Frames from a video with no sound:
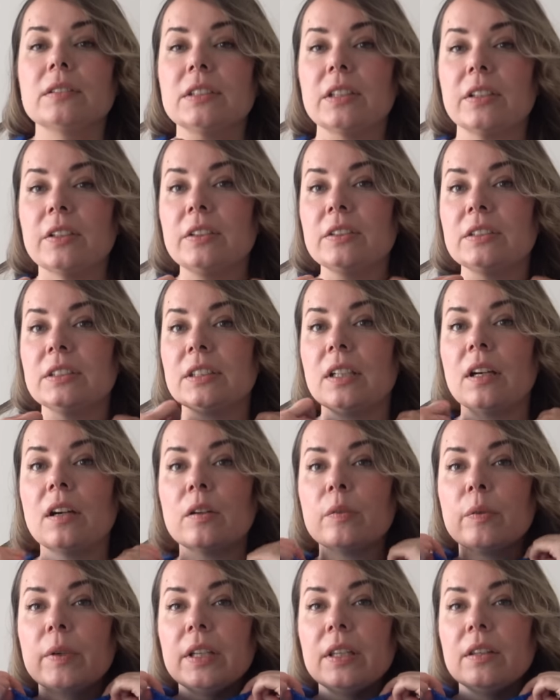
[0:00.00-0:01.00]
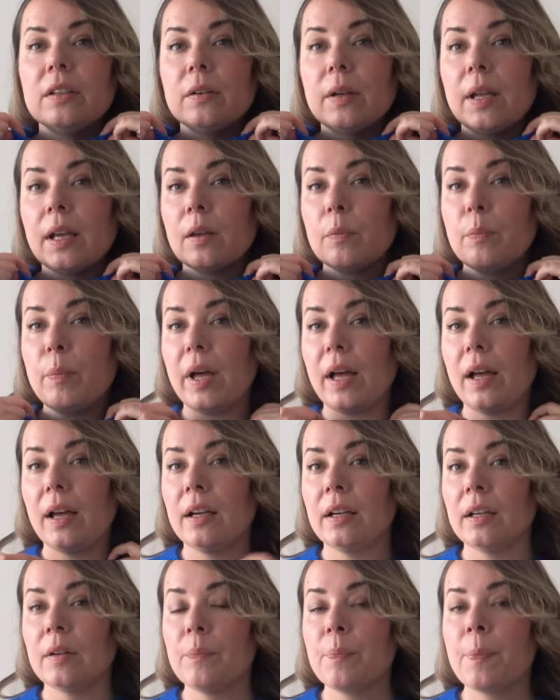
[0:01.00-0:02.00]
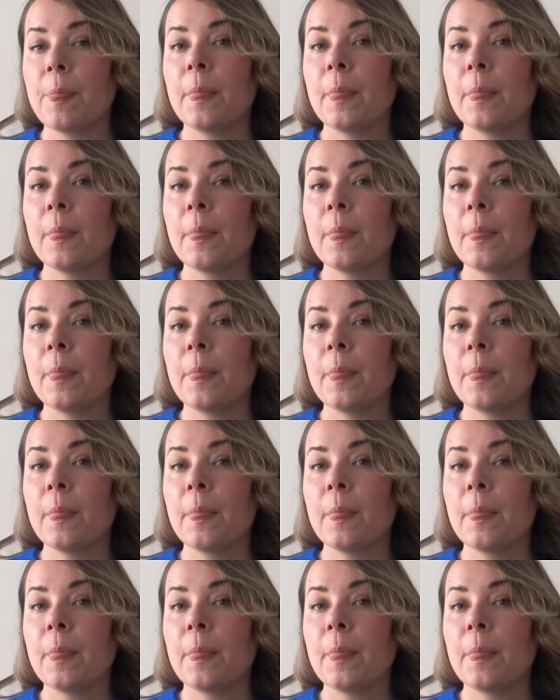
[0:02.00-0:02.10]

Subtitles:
So you start with the neckband,